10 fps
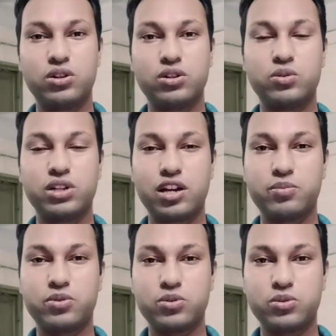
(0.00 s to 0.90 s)
we have
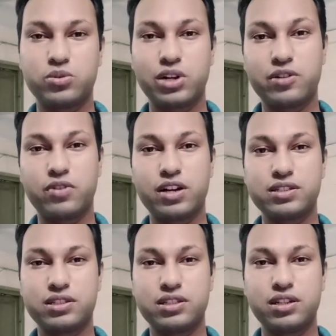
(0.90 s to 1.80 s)
to advise
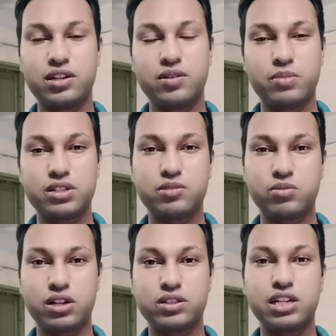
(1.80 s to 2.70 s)
the
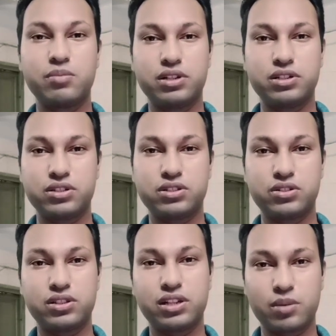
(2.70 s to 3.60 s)
vestibular rehabilitation
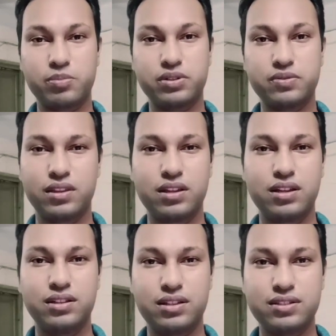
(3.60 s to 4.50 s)
therapy.
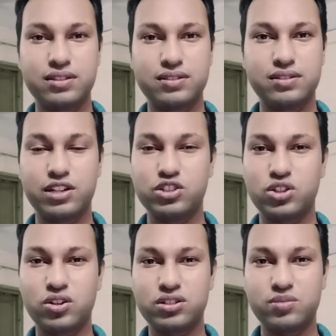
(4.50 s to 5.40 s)
This is in
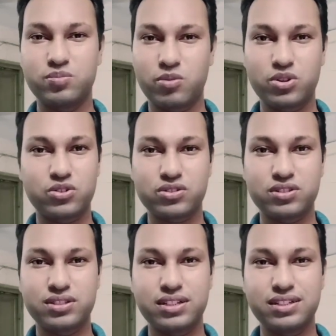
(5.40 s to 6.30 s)
short from
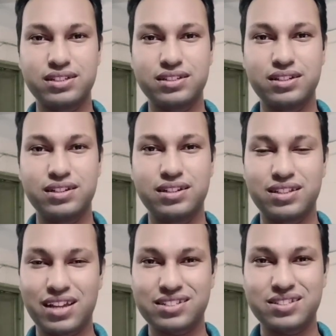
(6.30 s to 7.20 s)
ototoxicity.
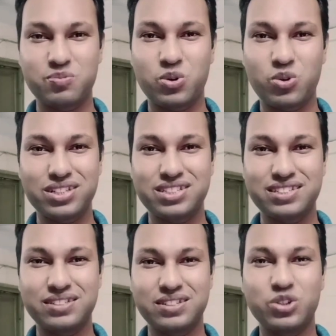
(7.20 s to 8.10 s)
Thanks for watching.
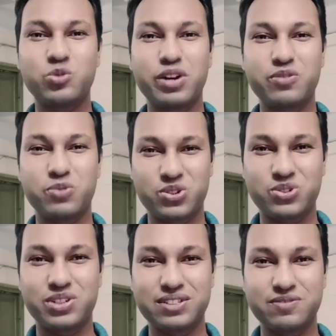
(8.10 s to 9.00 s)
Goodbye for today.